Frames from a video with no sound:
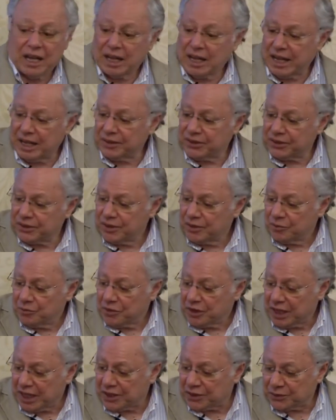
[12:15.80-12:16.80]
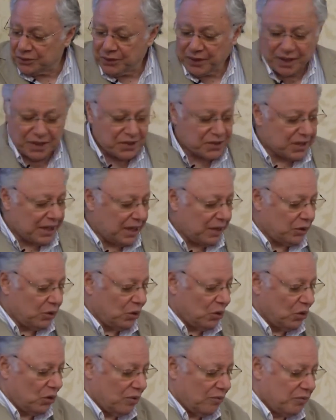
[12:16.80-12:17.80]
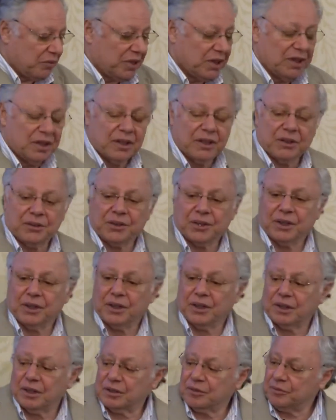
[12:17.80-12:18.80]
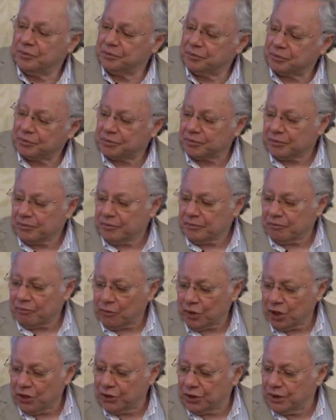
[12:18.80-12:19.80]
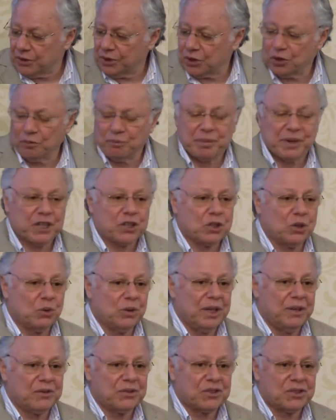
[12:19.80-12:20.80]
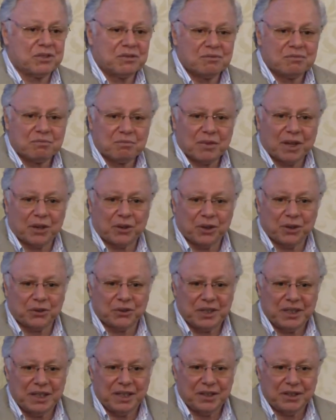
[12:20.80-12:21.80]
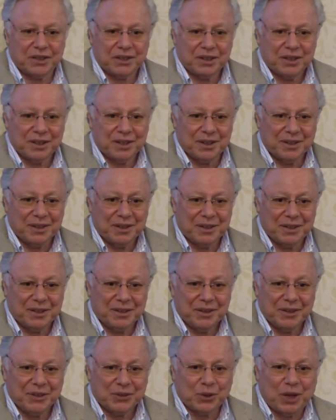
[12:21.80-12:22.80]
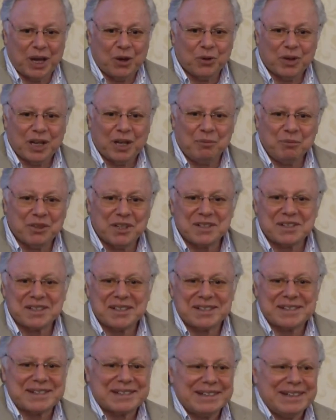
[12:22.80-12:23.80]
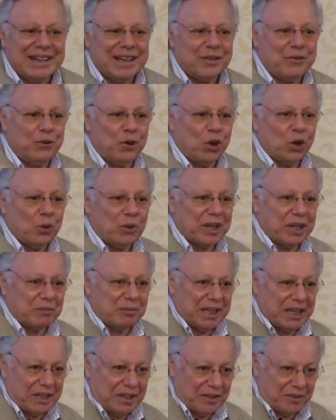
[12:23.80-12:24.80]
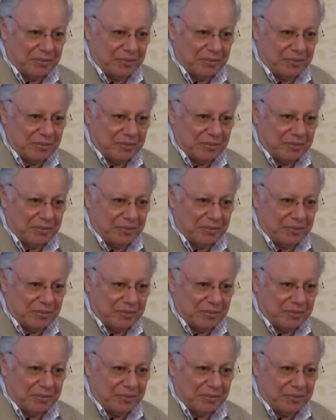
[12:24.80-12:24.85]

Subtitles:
and as far as I know, the compression waves are not here. So how come there's a snake following me?